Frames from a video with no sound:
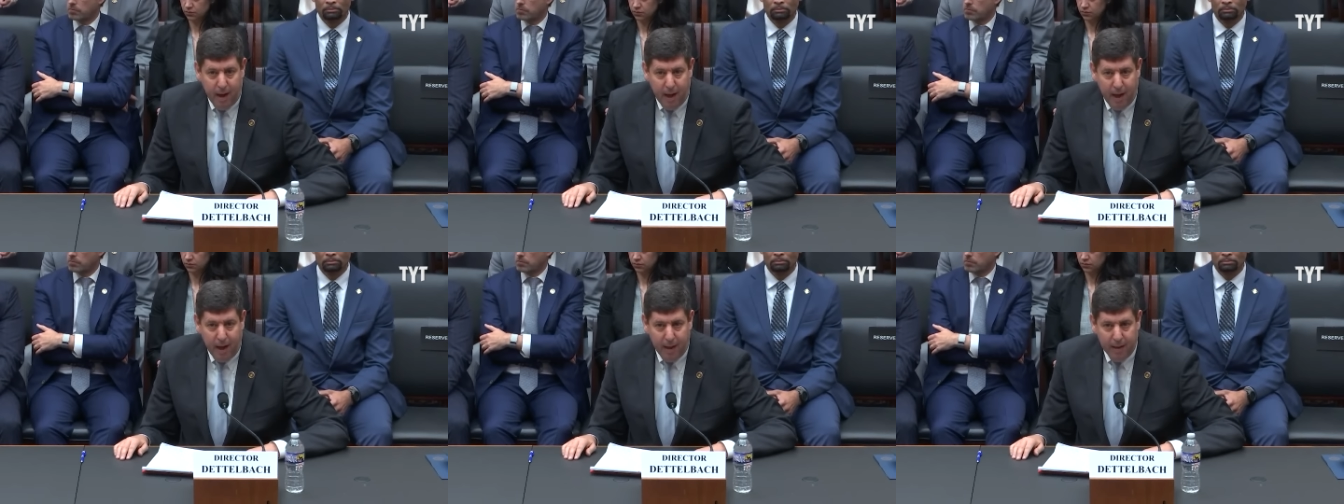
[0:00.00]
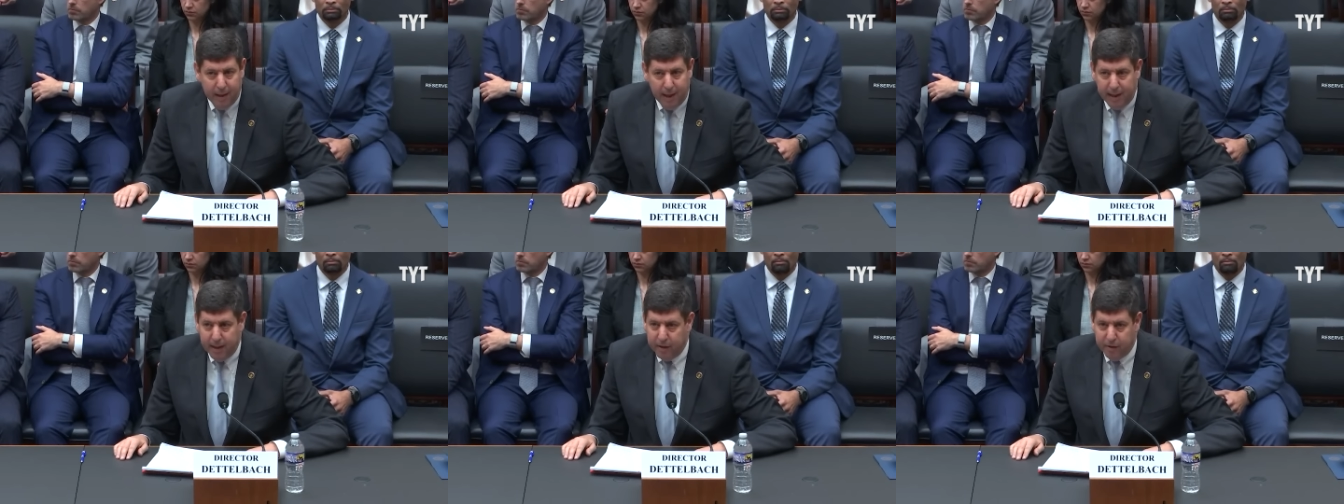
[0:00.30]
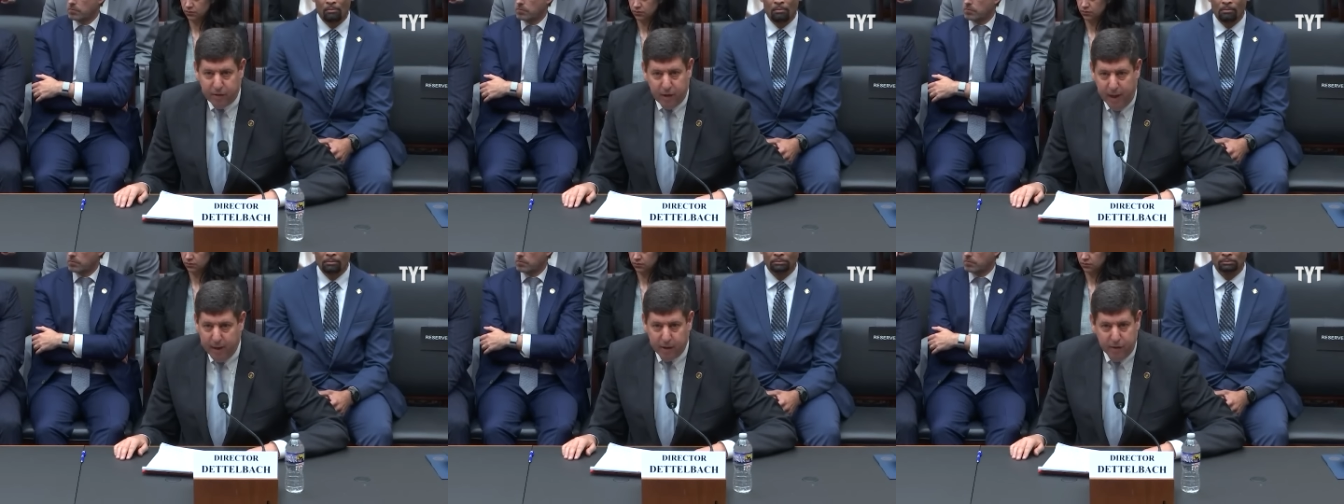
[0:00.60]
Uh,
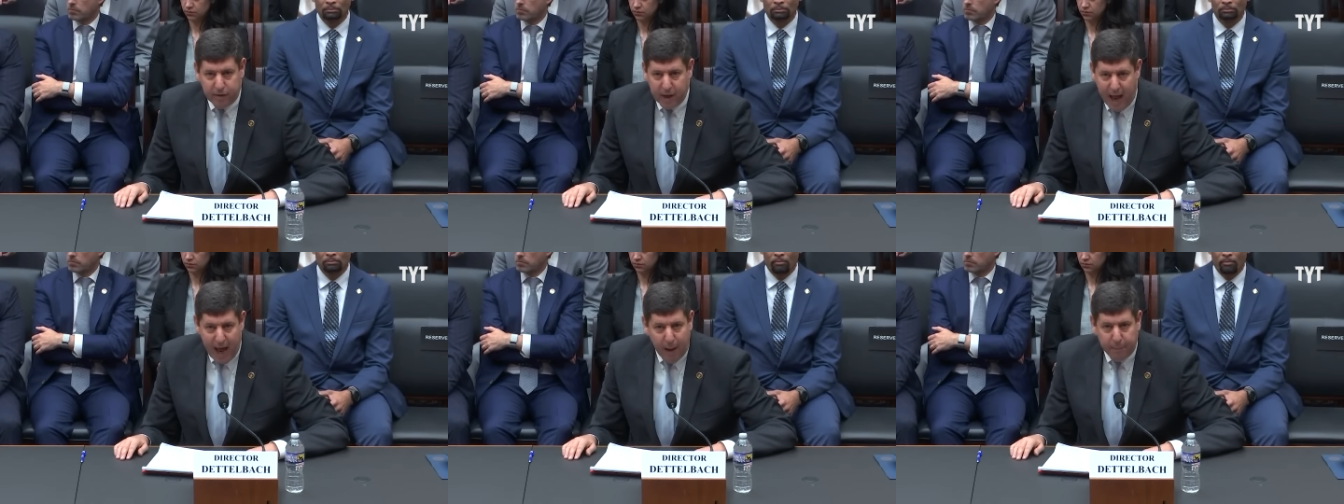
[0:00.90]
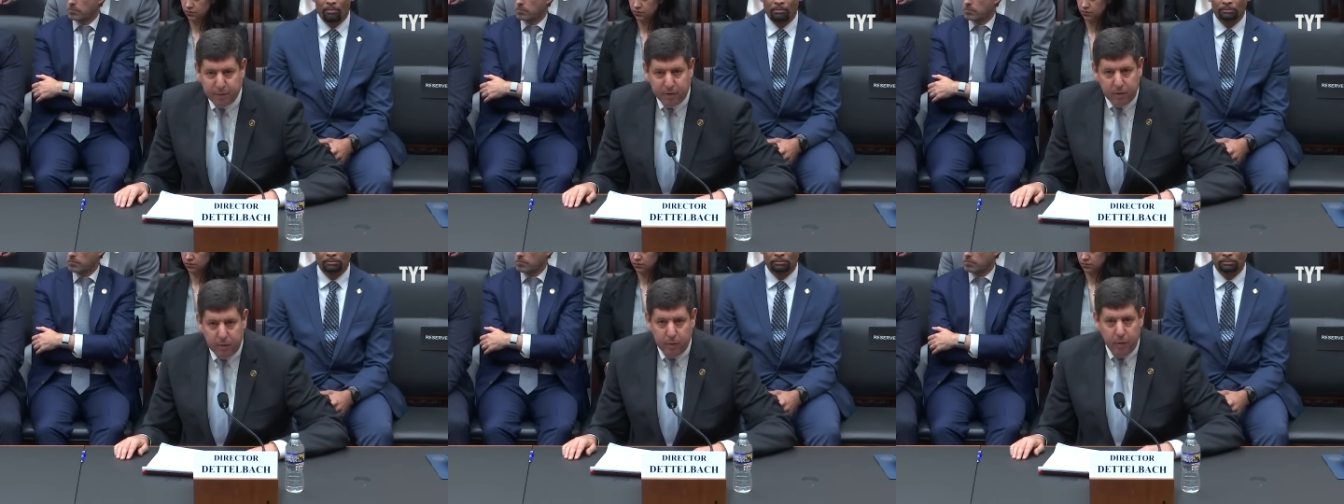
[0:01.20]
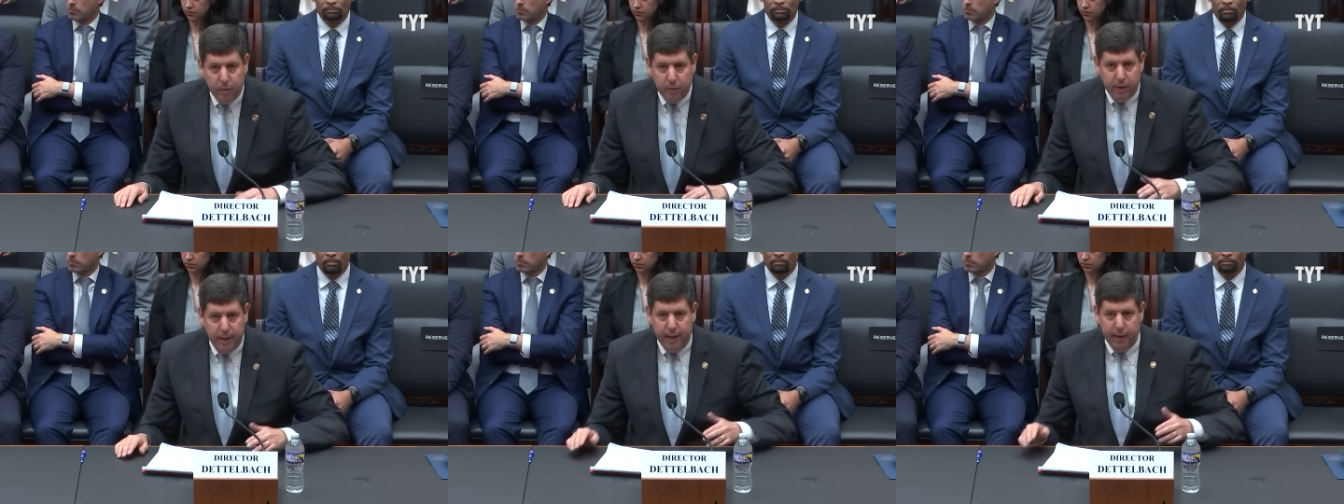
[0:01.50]
it, is, it is
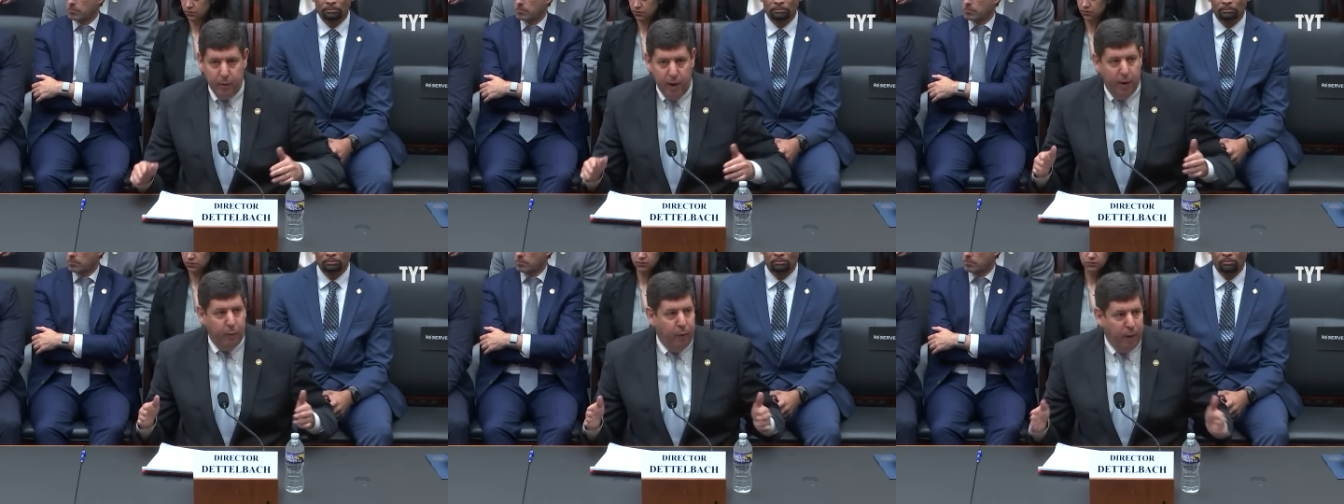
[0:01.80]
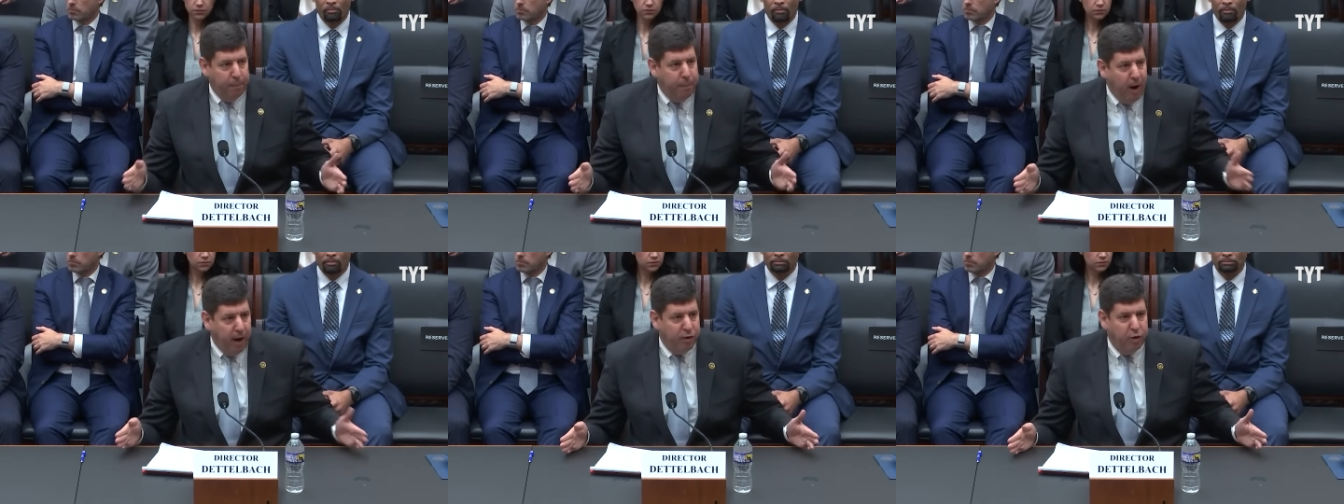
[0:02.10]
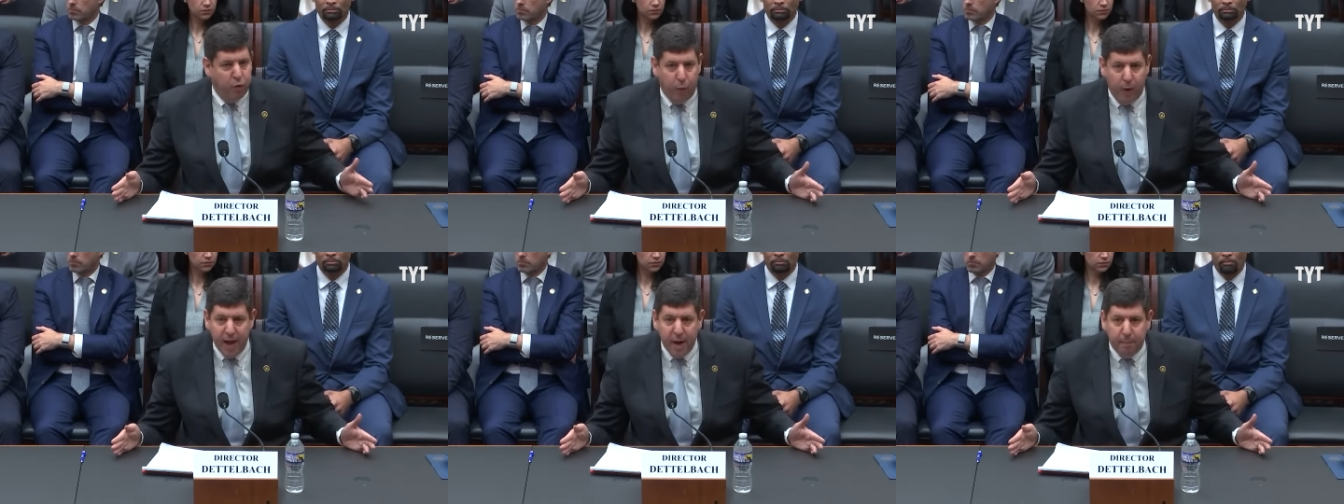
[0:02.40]
absolutely, and we
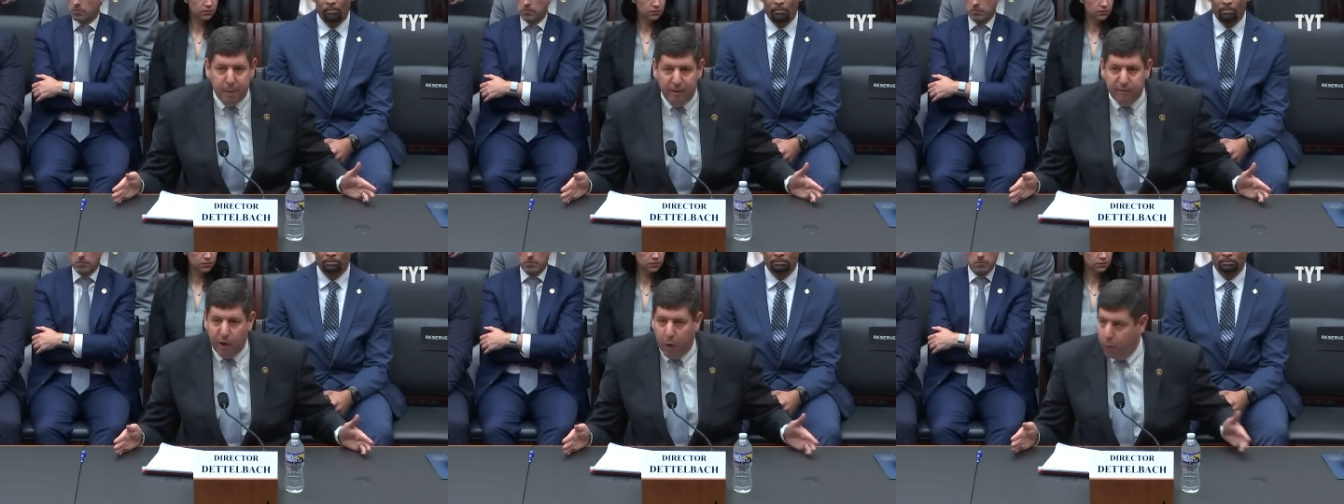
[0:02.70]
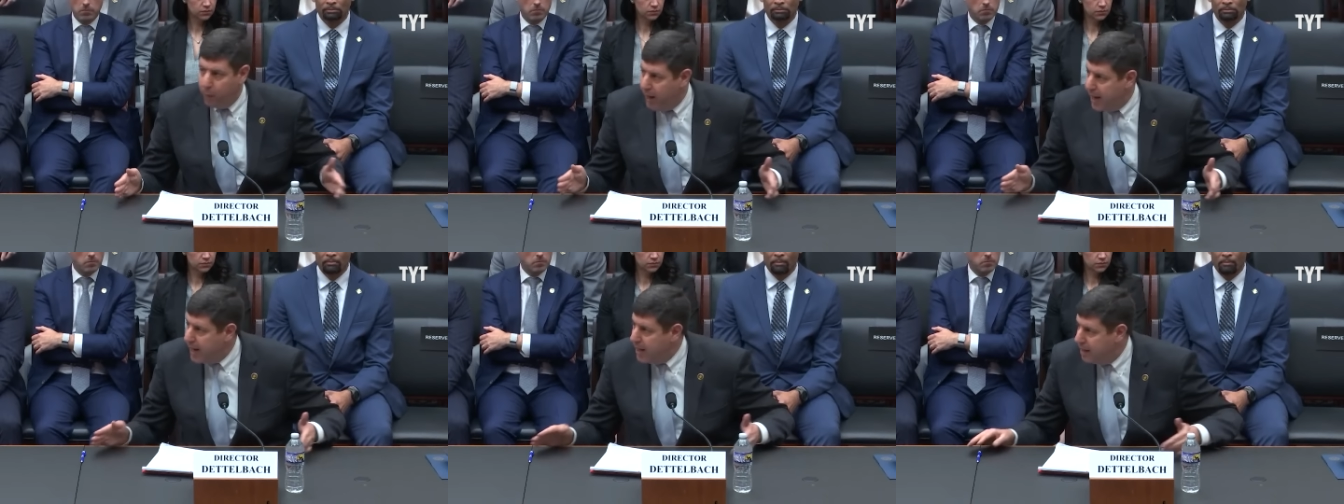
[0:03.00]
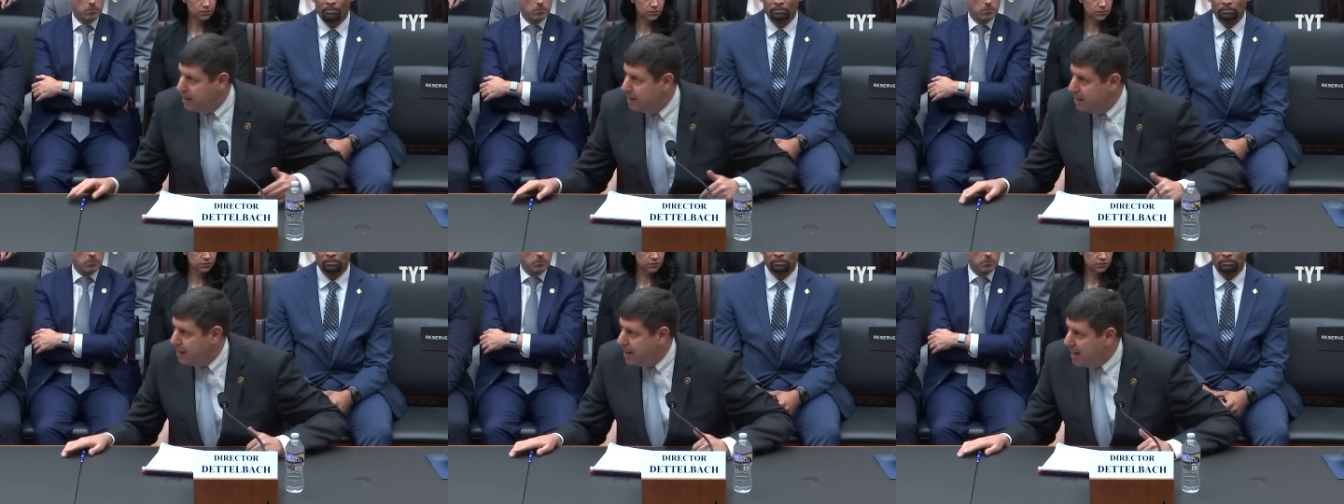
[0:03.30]
punch way above our
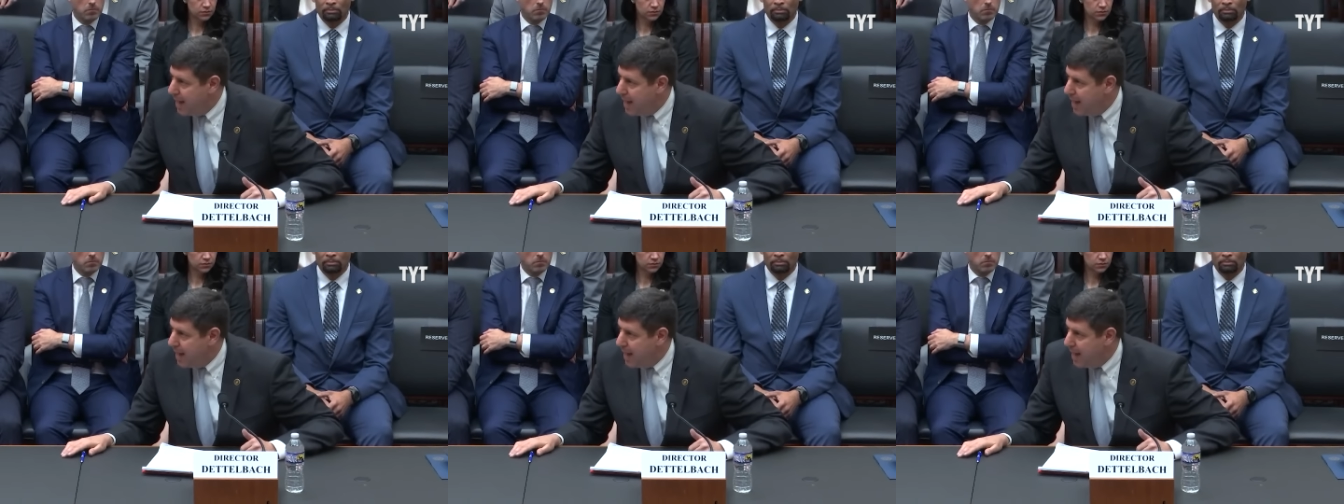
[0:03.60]
weight,